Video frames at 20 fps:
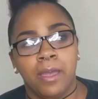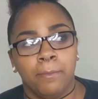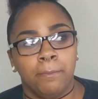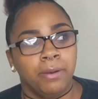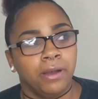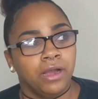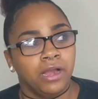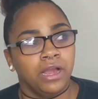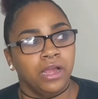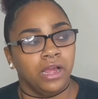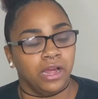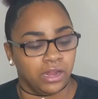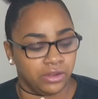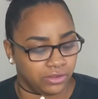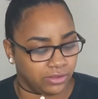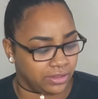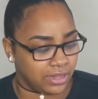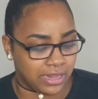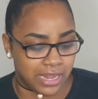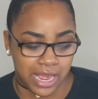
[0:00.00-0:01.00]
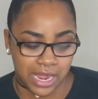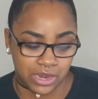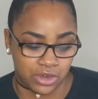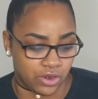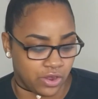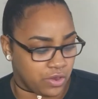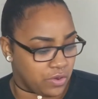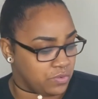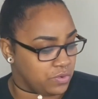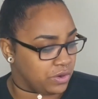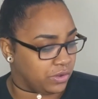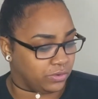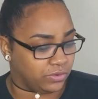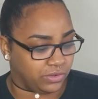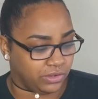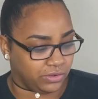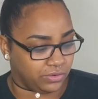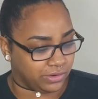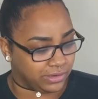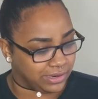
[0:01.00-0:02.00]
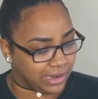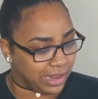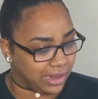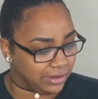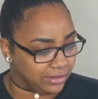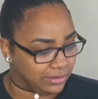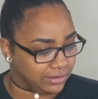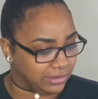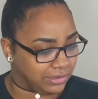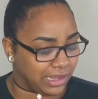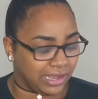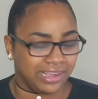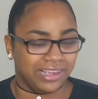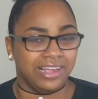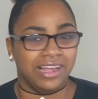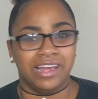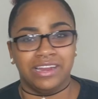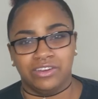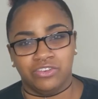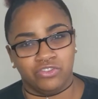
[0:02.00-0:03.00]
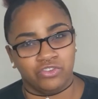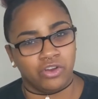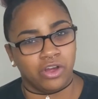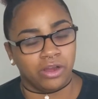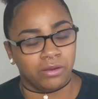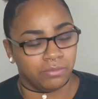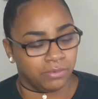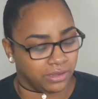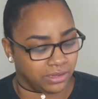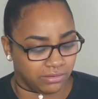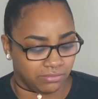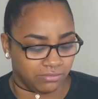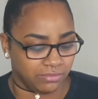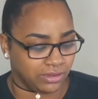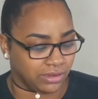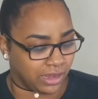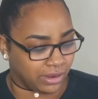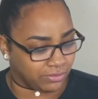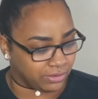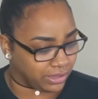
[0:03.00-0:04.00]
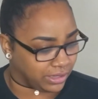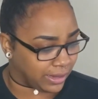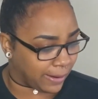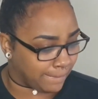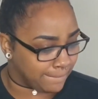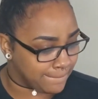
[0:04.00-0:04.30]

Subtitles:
But other than that, no secret talents. I can kind of draw, but not really.